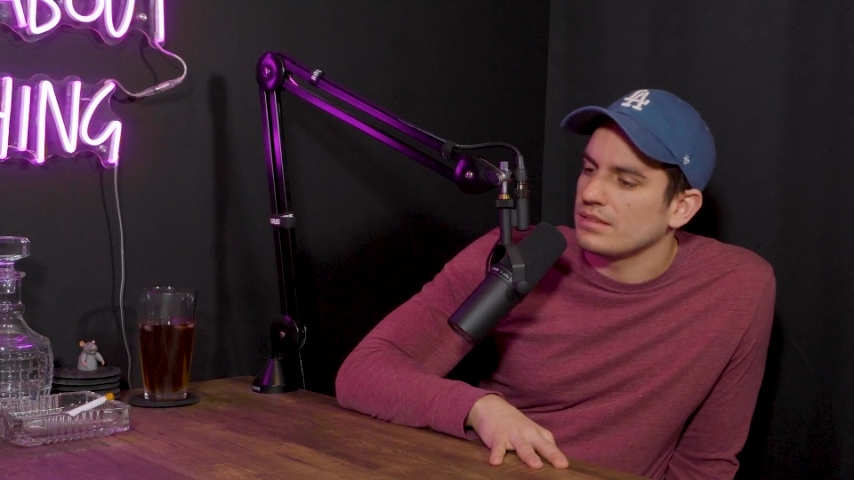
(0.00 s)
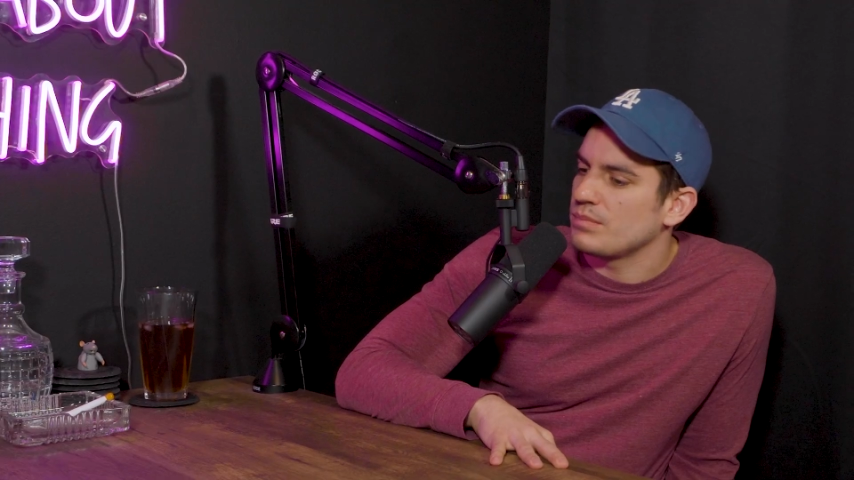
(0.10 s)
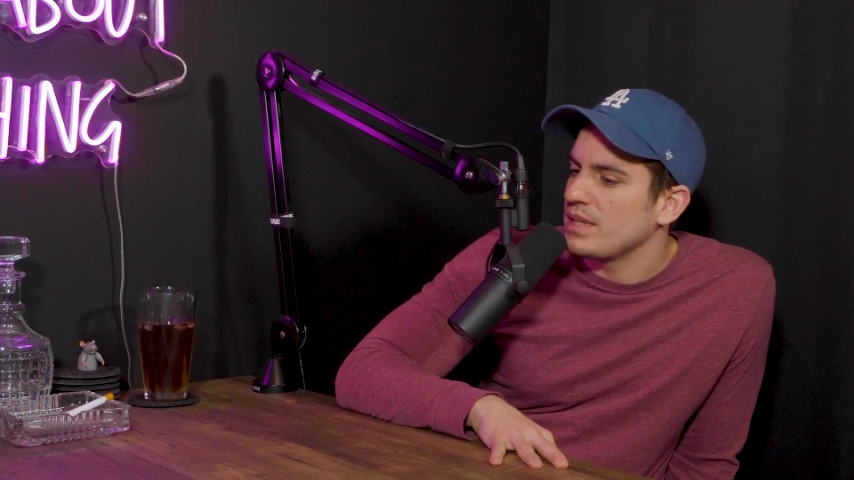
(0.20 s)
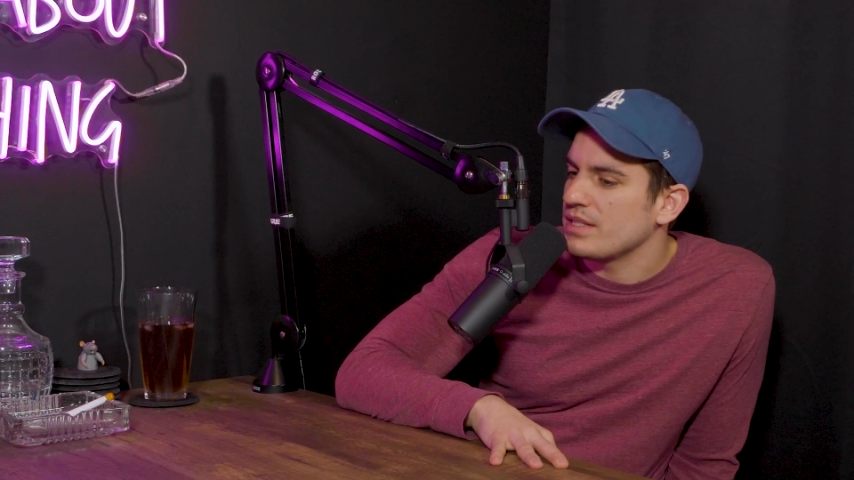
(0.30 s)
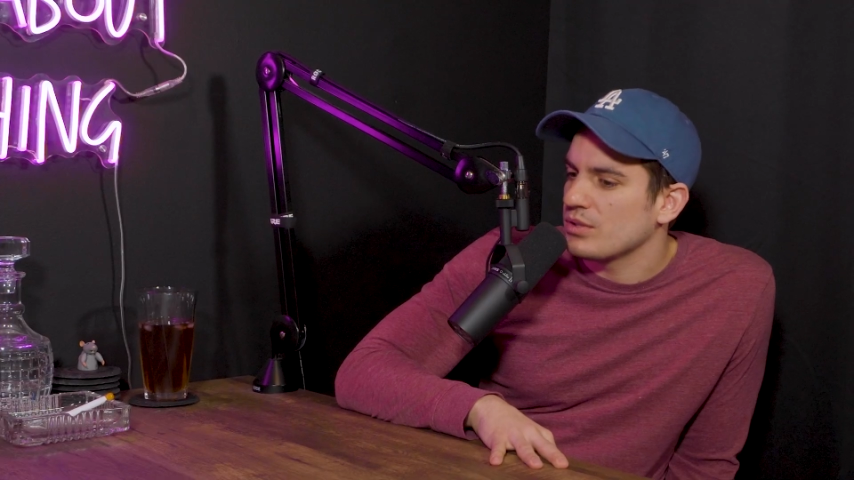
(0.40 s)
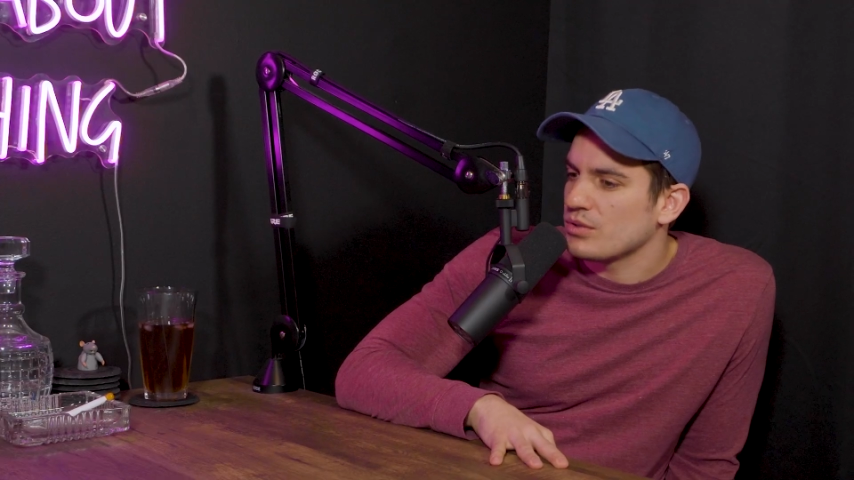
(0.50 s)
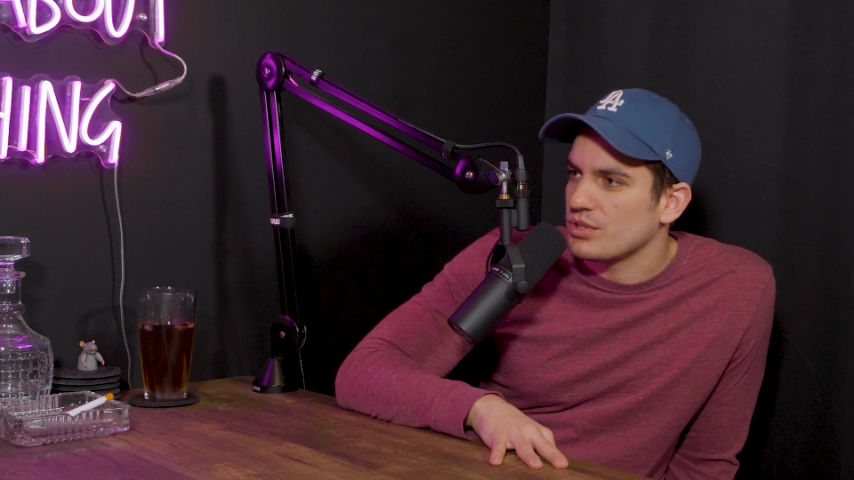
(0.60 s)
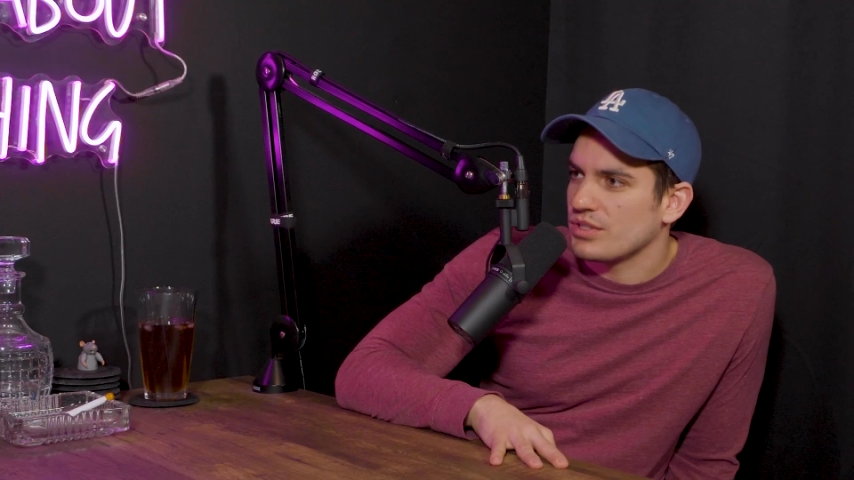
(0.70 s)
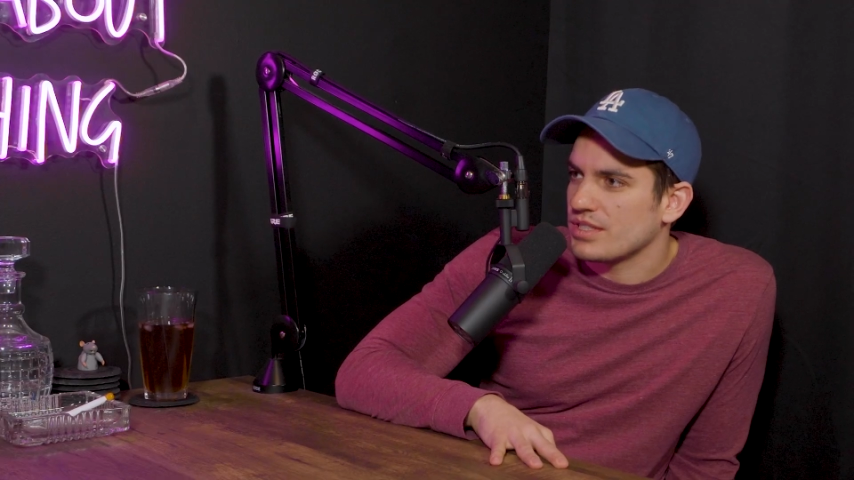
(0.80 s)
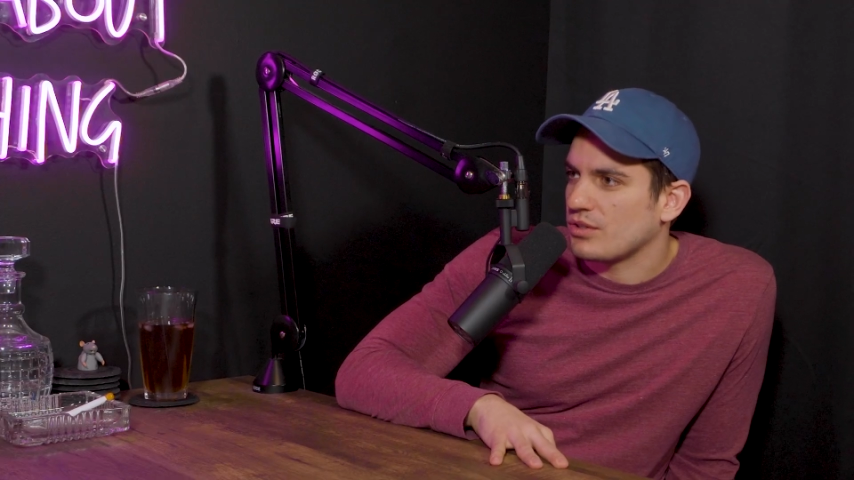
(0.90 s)
Being
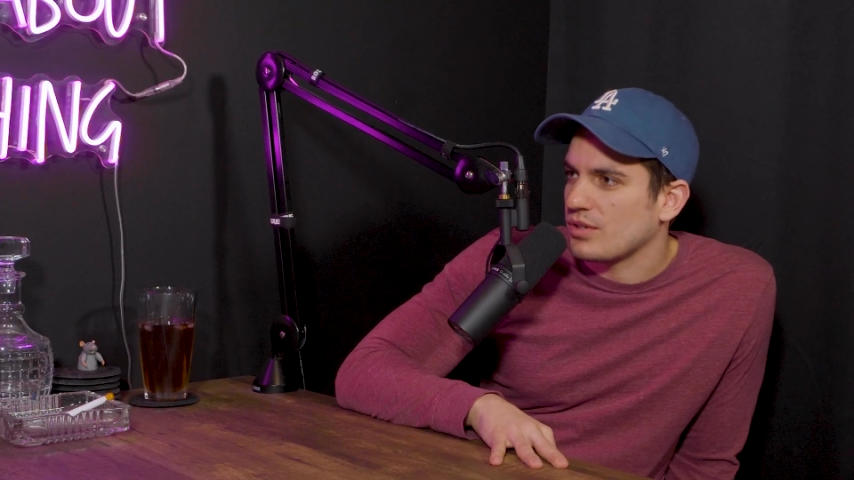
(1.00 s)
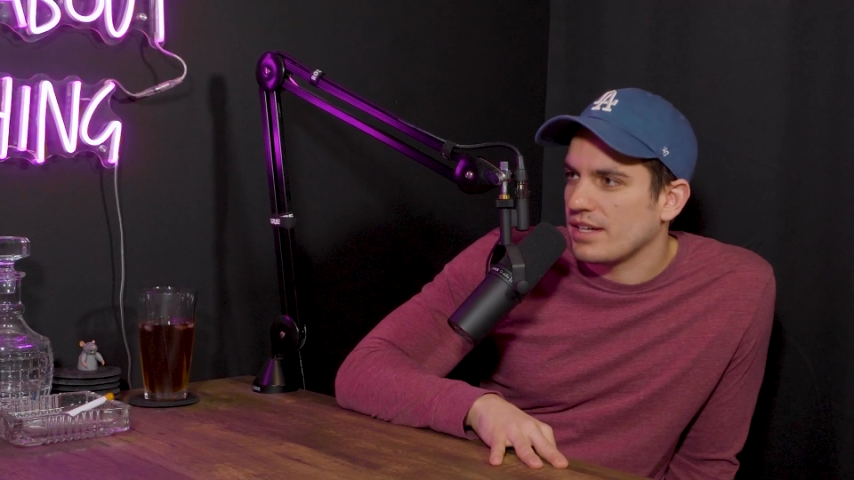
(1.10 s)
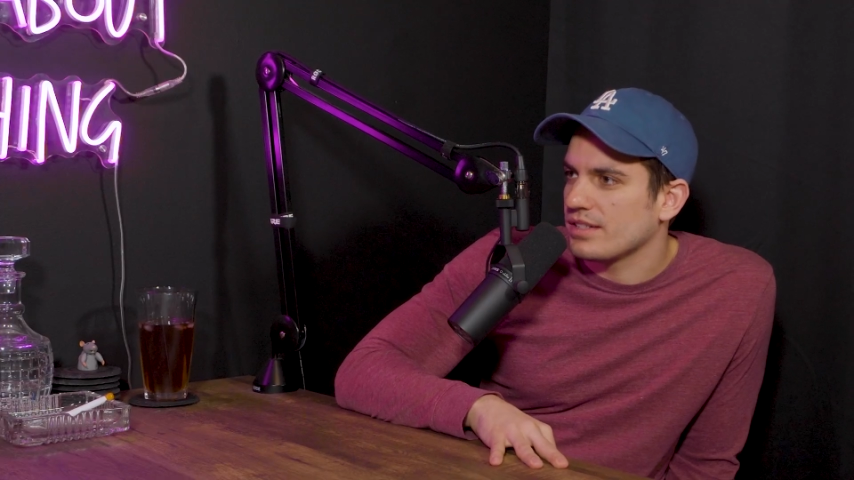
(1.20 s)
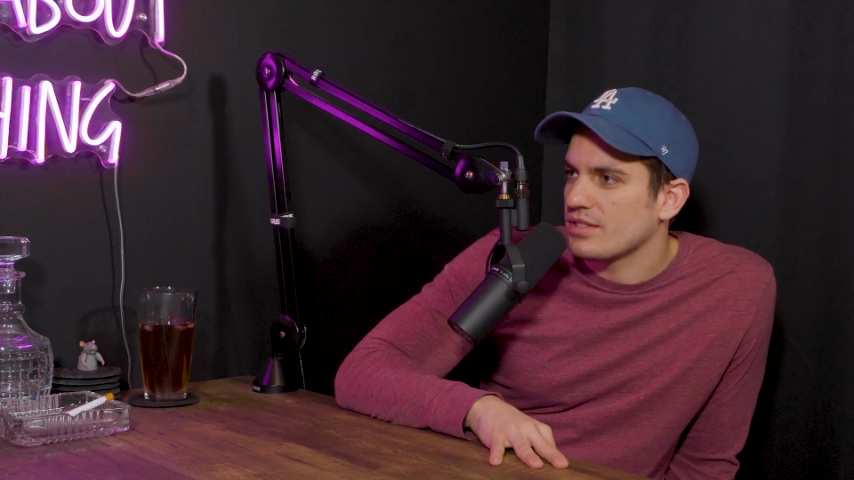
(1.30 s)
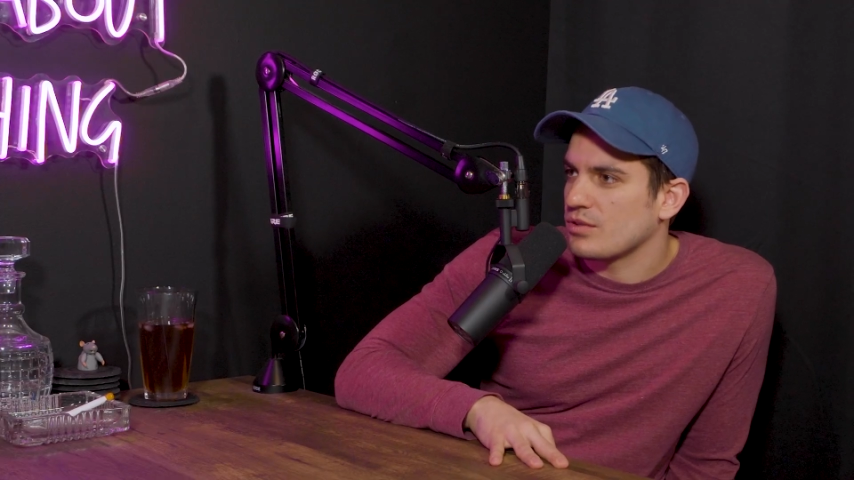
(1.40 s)
delusional is